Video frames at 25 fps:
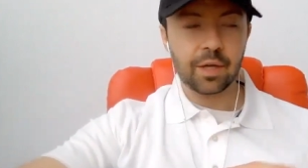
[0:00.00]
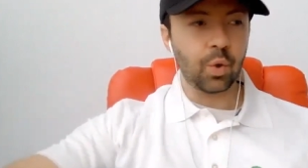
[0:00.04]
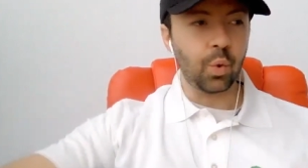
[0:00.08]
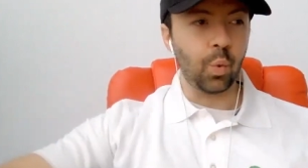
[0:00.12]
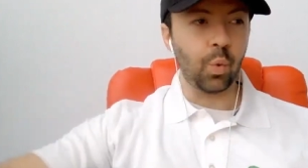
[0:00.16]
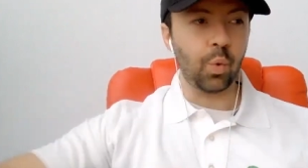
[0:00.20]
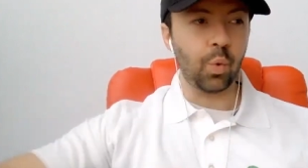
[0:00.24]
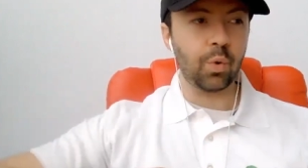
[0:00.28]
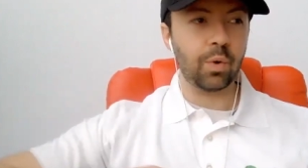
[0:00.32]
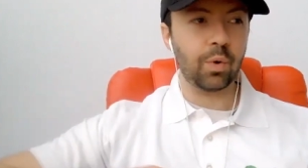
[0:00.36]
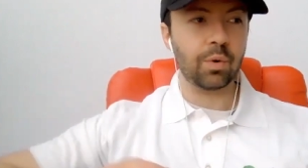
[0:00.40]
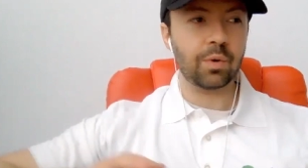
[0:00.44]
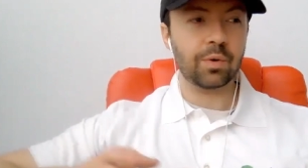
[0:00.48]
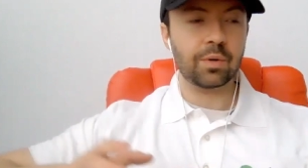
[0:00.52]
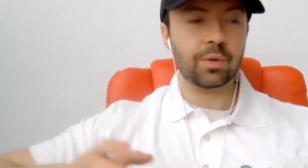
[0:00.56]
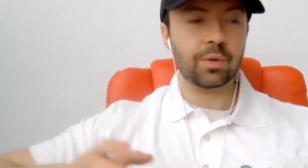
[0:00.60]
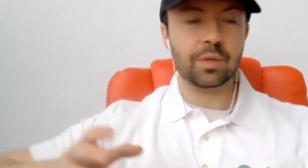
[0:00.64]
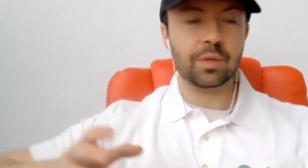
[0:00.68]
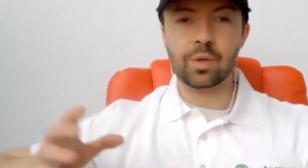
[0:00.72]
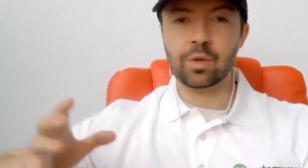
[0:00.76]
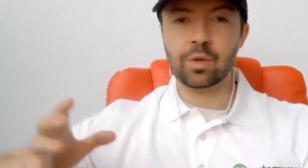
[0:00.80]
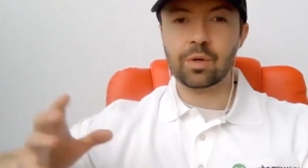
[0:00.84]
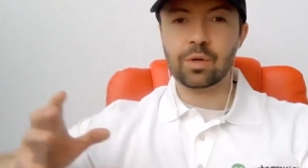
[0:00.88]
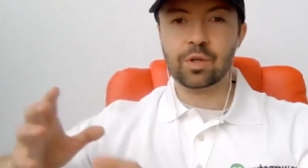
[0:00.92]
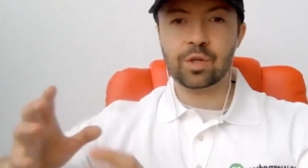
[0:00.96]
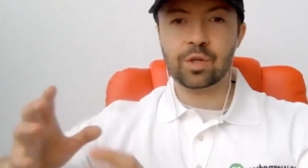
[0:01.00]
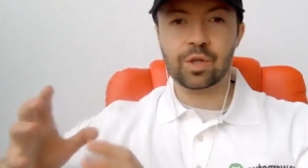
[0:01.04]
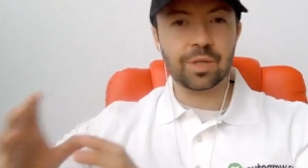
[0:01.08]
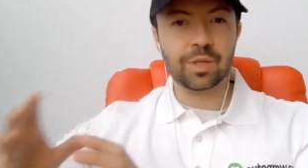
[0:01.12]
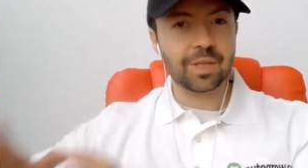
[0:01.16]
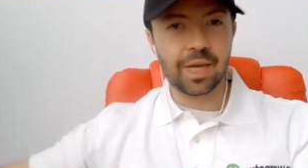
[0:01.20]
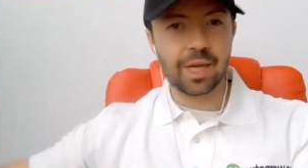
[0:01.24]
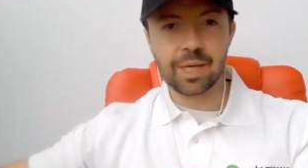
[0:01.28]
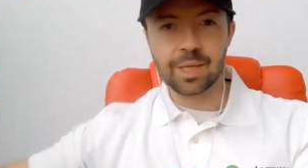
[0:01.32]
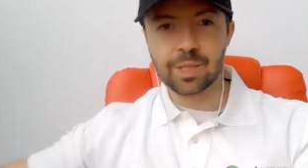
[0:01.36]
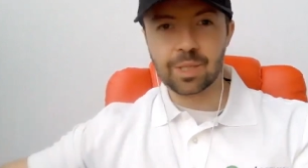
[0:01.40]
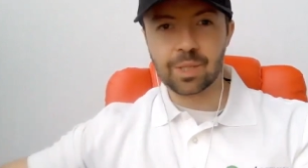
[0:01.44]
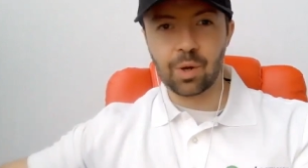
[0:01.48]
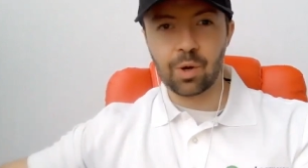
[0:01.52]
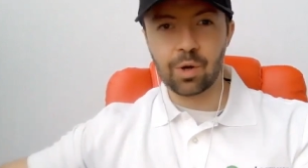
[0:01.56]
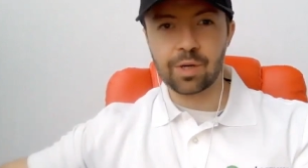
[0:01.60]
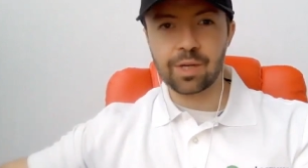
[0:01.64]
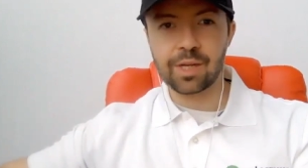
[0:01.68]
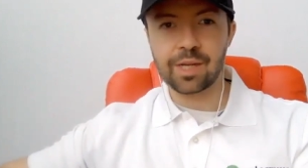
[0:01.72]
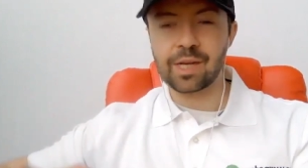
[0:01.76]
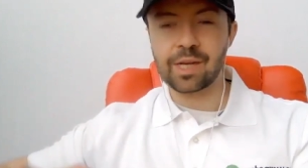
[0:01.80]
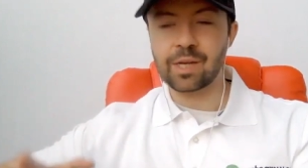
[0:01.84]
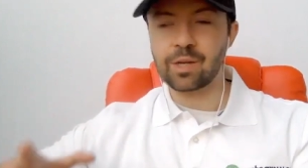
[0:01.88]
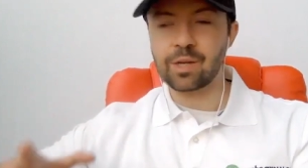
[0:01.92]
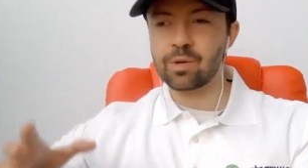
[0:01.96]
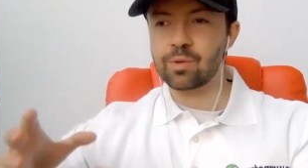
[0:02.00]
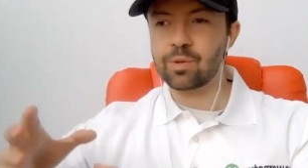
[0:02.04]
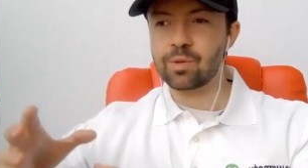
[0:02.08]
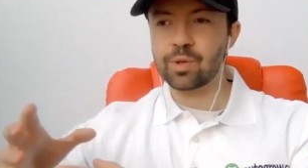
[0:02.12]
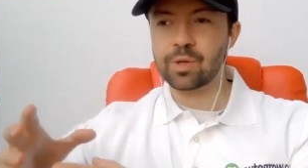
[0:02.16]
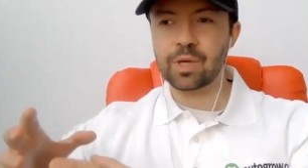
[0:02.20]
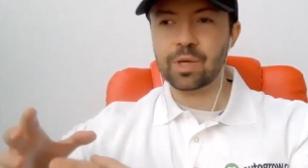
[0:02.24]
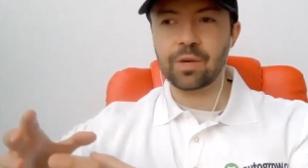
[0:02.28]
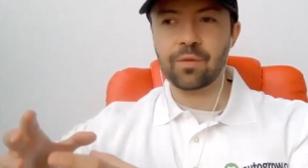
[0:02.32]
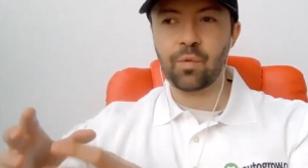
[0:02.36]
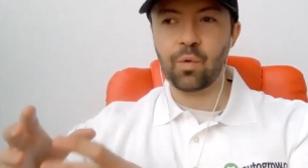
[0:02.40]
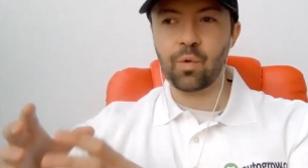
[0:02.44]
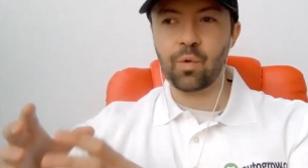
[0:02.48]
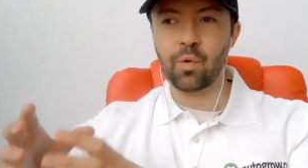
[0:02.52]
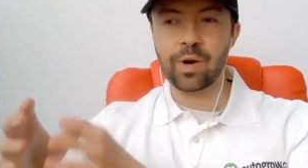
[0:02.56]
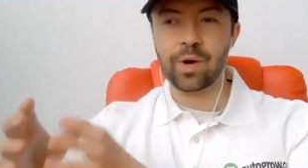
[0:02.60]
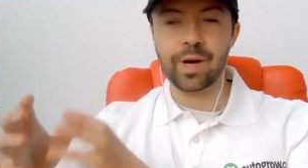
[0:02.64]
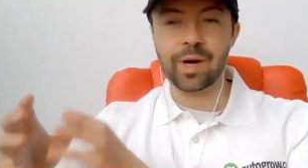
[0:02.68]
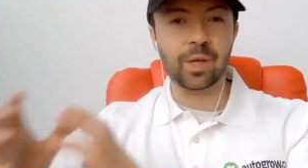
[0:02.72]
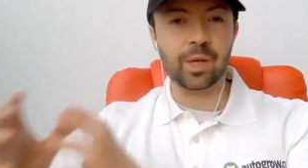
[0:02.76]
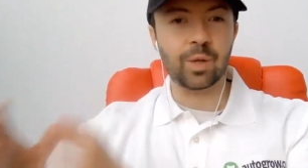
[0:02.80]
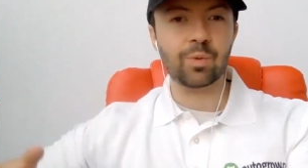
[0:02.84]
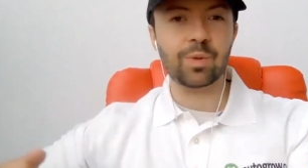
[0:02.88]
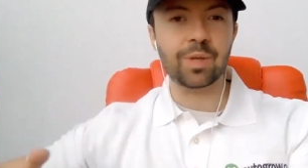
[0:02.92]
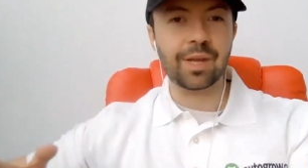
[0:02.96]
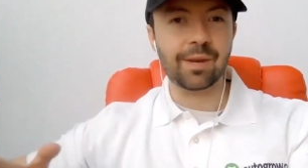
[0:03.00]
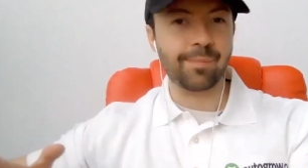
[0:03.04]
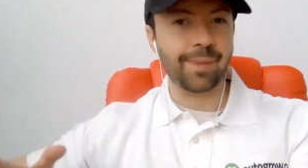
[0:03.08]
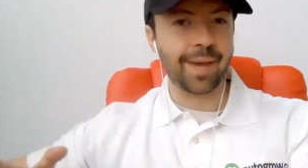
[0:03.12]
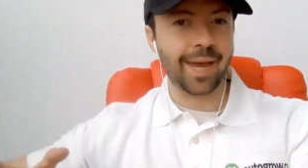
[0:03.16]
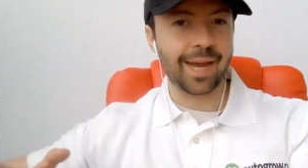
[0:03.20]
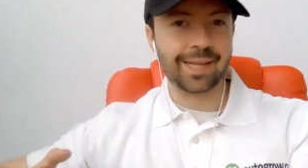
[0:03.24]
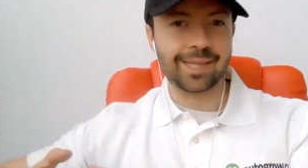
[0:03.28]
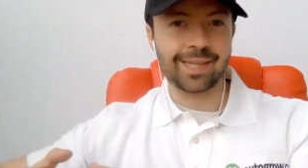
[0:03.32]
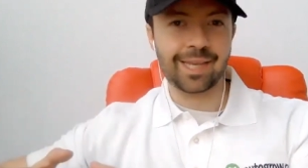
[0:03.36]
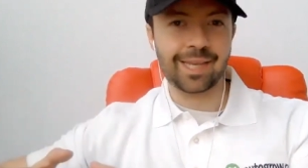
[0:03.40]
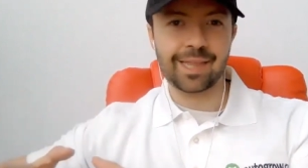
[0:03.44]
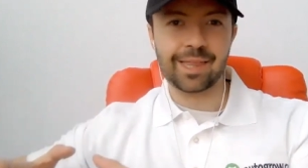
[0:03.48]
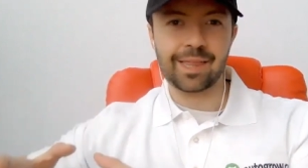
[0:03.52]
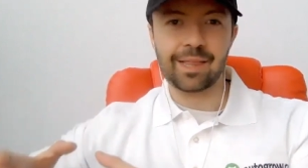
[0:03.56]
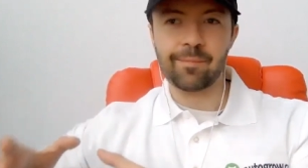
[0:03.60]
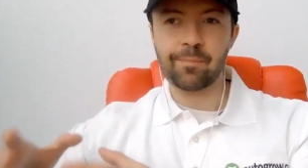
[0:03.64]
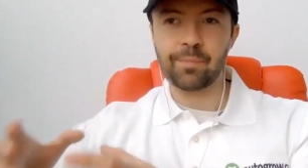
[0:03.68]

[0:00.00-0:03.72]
or you're just getting started and you're looking for a new lead magnet